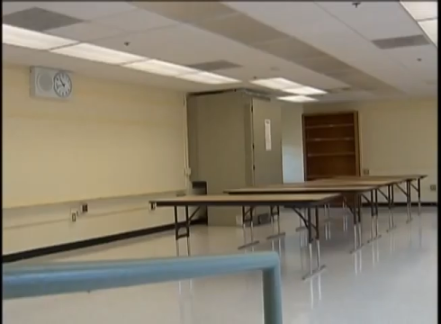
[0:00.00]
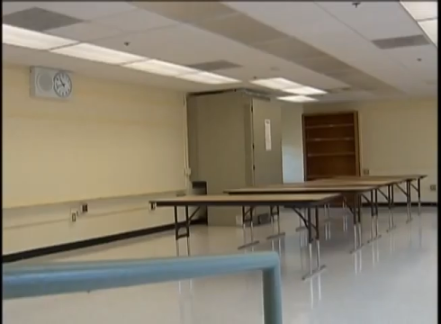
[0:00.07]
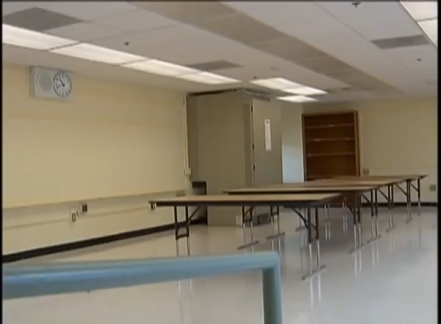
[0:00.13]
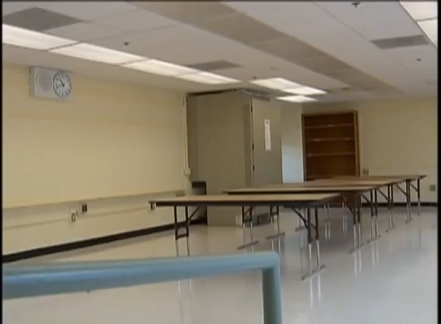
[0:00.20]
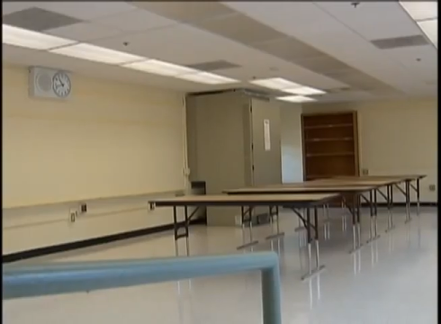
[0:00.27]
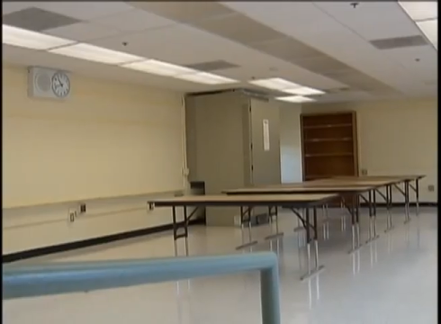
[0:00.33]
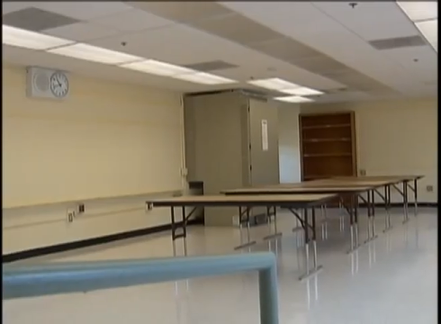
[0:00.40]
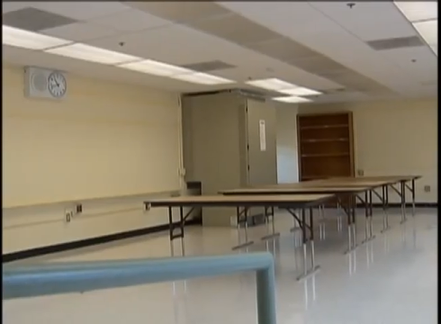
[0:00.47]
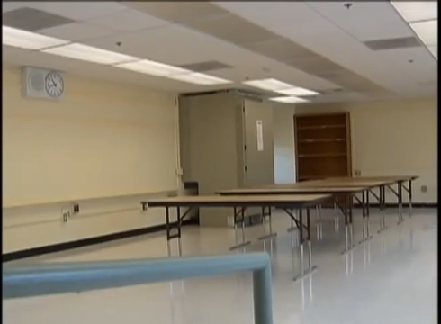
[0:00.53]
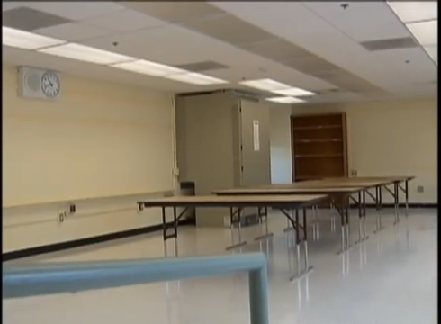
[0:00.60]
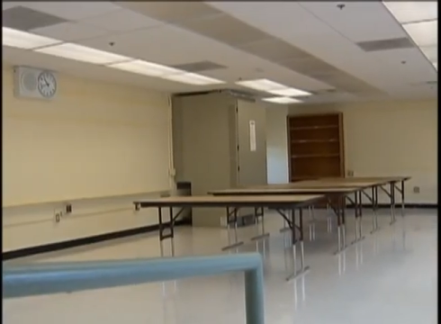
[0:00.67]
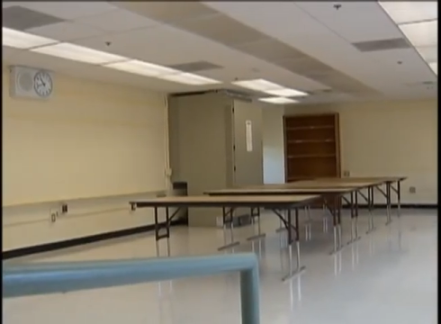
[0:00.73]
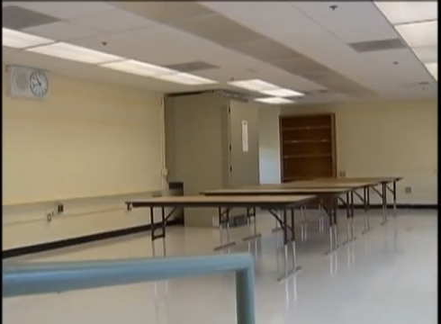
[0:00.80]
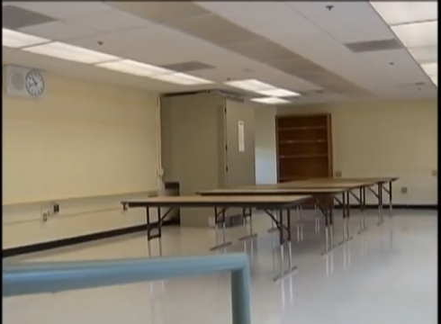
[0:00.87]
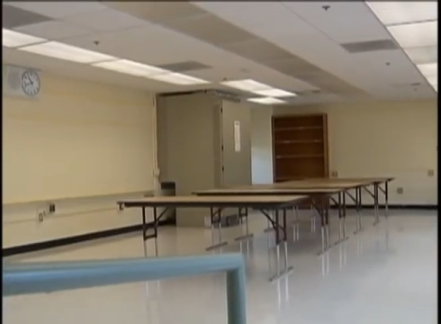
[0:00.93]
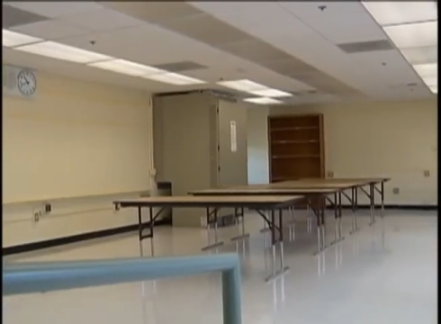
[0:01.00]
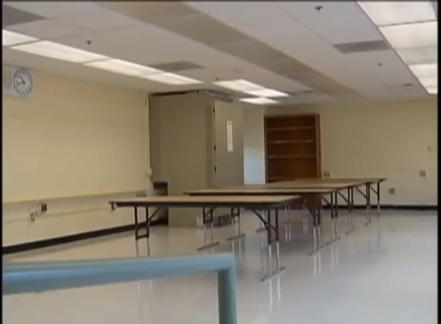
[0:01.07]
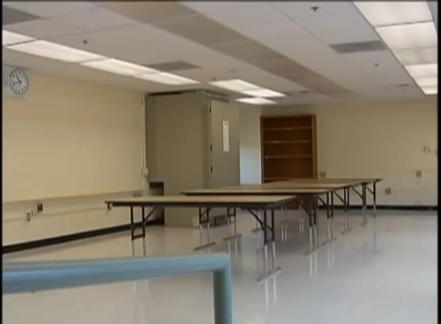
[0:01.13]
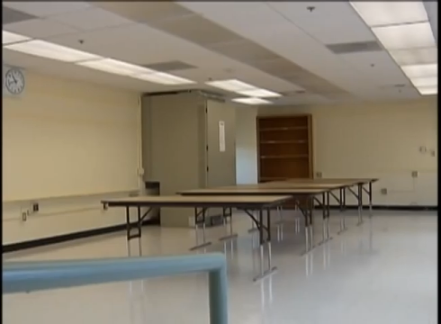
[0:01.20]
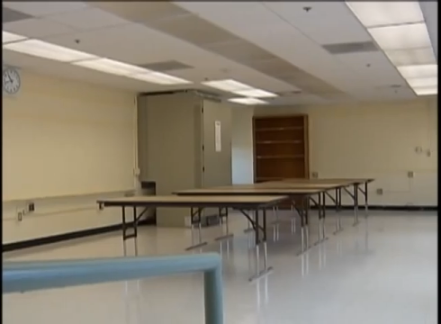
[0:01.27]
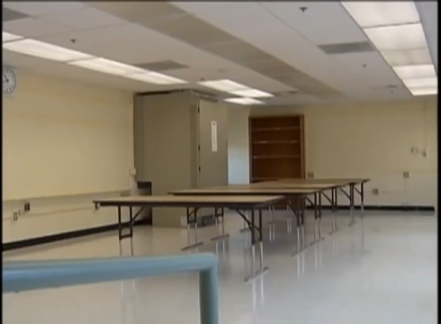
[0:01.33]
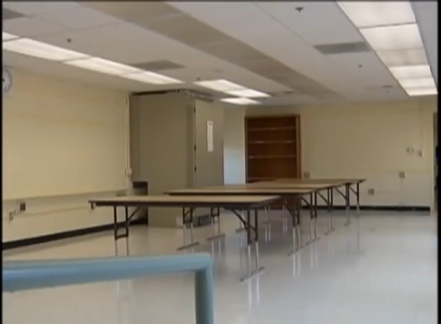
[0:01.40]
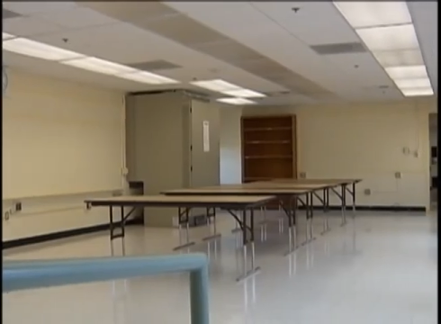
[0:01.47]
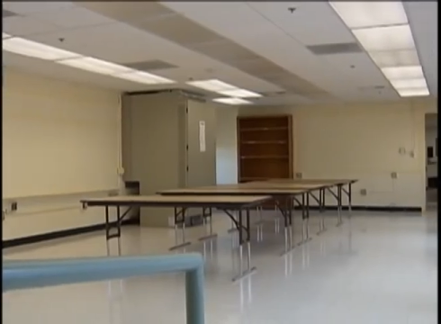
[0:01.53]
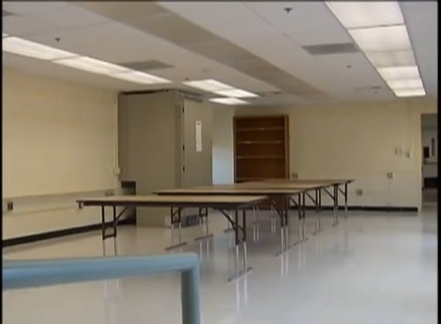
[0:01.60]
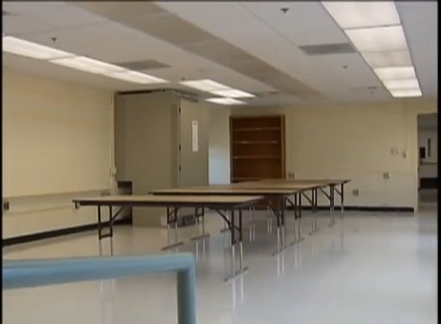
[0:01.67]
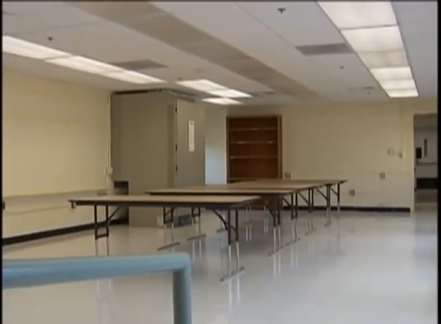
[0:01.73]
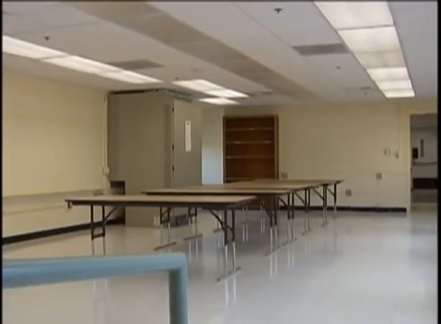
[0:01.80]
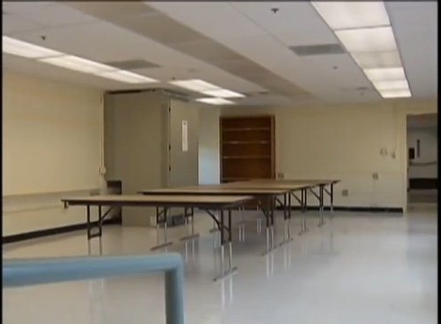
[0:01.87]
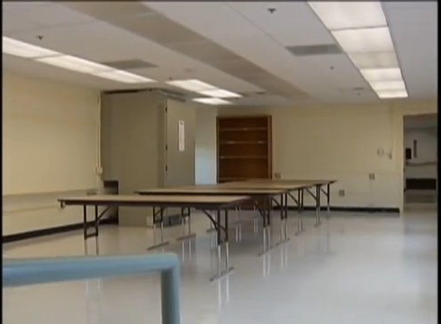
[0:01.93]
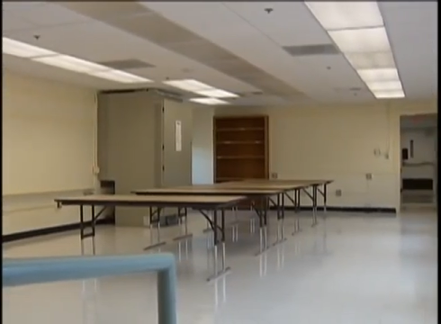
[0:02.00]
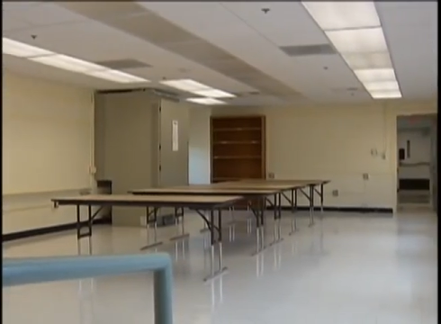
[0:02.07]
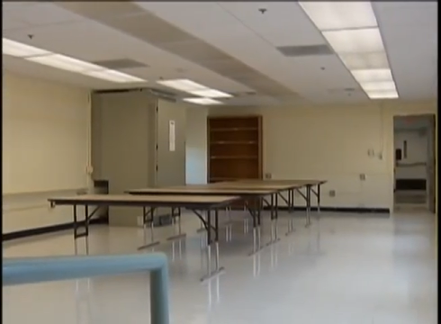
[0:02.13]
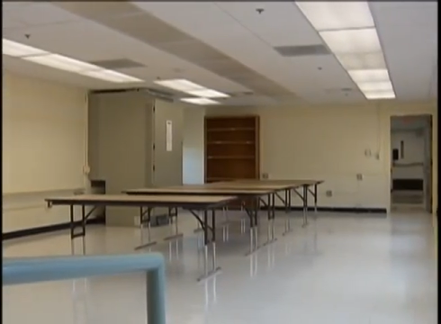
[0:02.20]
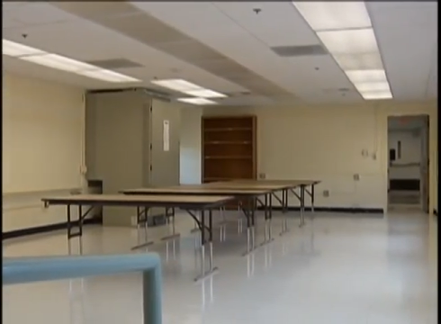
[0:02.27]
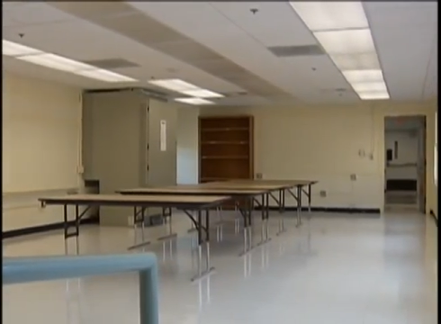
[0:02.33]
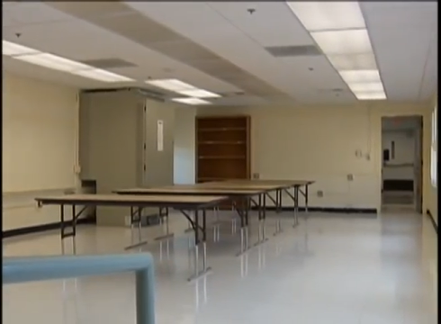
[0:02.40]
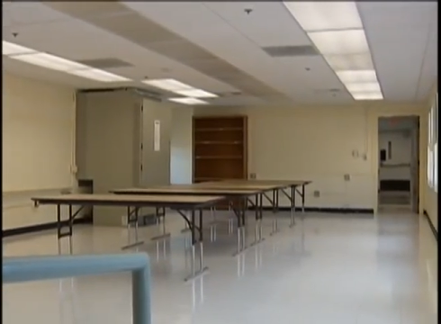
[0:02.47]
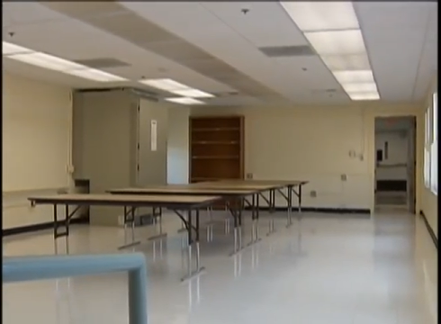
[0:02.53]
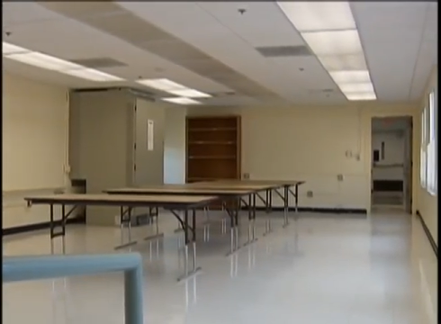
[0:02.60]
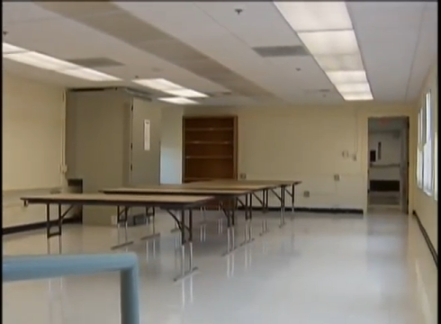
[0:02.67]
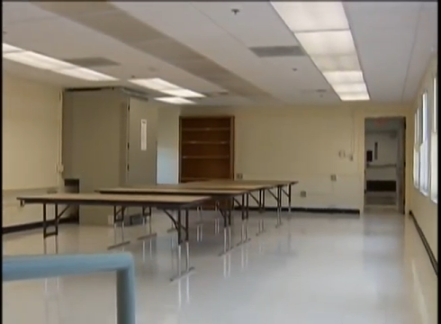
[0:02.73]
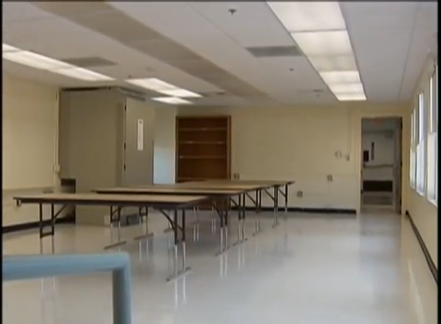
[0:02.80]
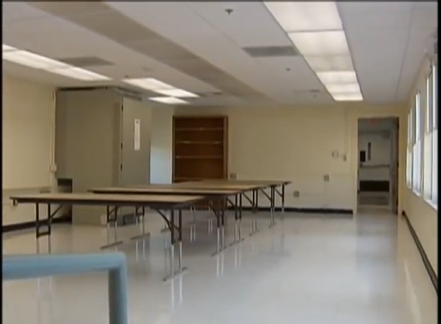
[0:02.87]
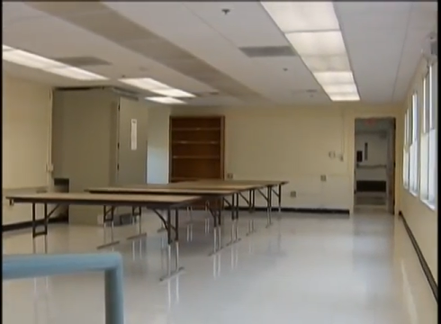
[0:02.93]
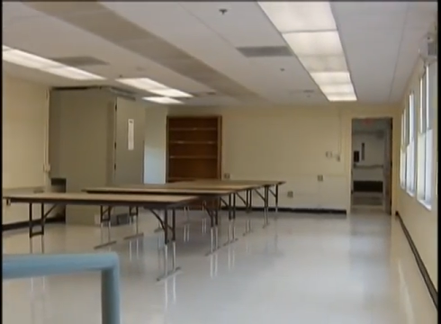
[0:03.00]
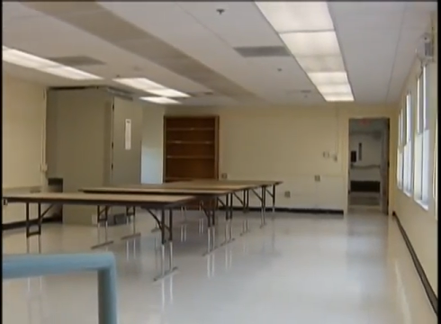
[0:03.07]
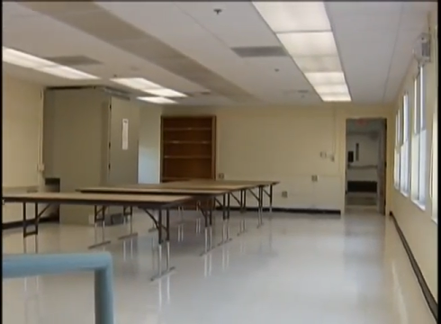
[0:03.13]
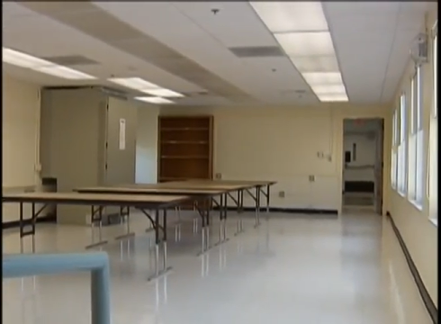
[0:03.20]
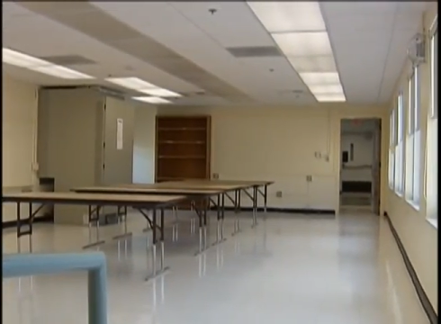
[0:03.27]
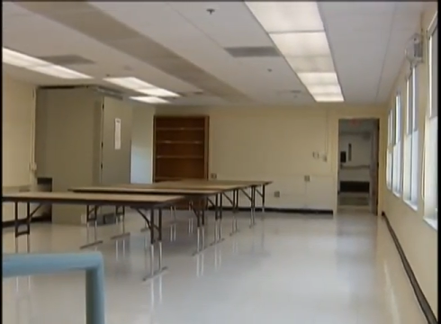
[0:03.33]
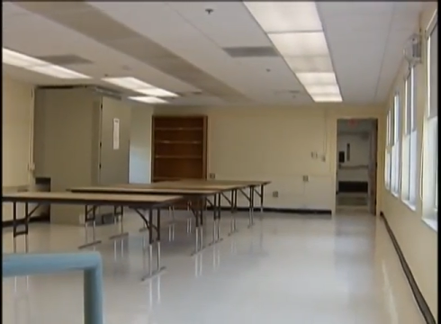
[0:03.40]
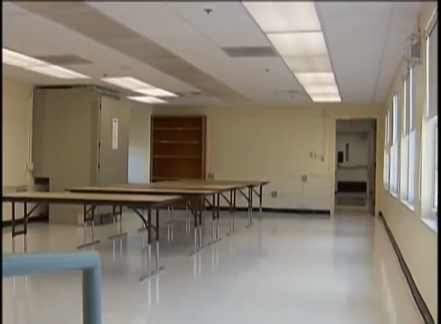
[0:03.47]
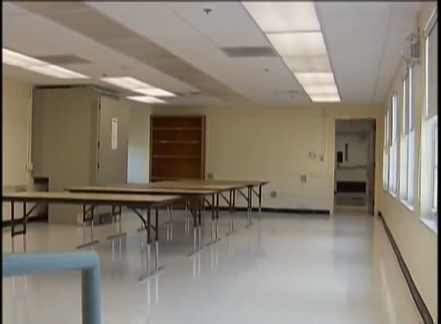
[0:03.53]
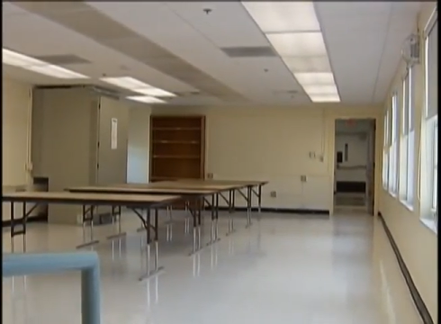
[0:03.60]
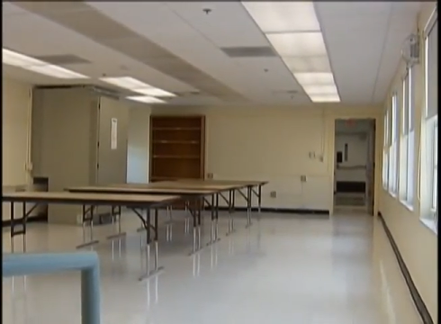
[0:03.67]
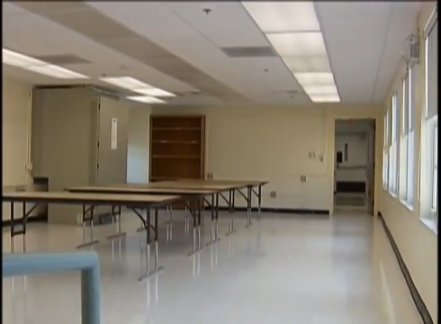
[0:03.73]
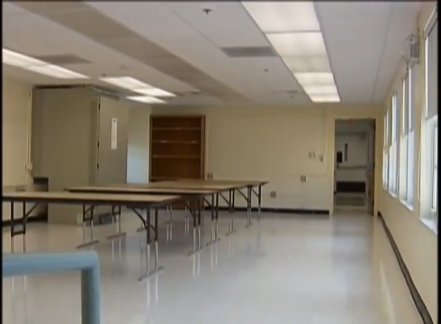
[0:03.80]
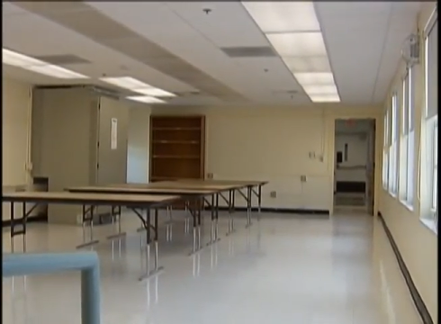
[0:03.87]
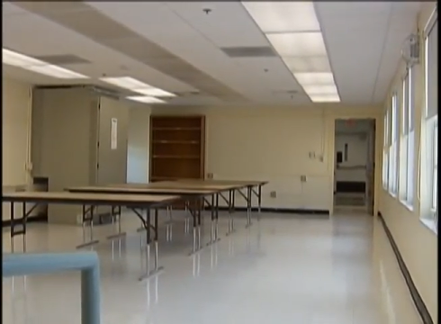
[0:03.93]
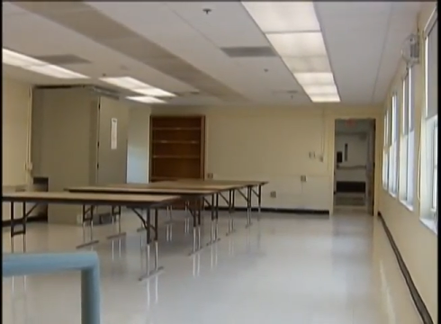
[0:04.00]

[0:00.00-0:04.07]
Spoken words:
Nobody's mouth can be seen.